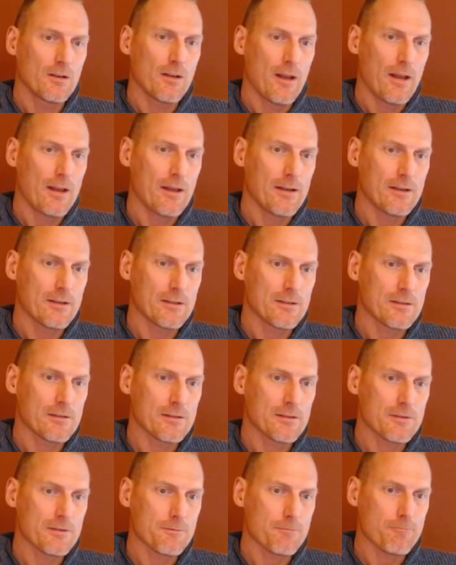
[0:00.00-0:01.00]

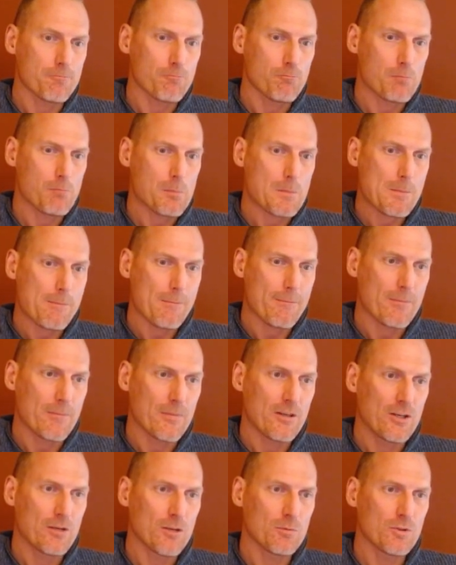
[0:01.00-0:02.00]
And
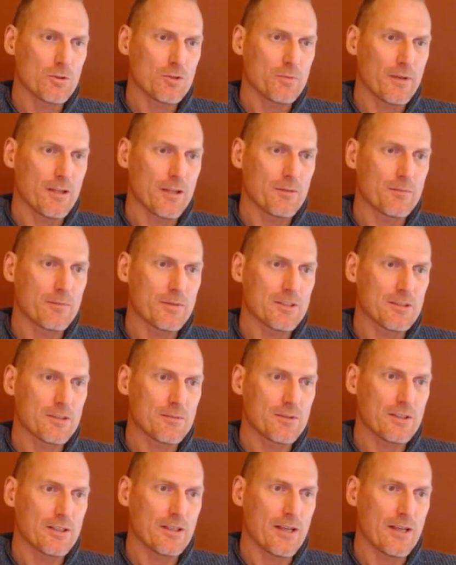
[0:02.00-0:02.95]
here Bruce played bishop to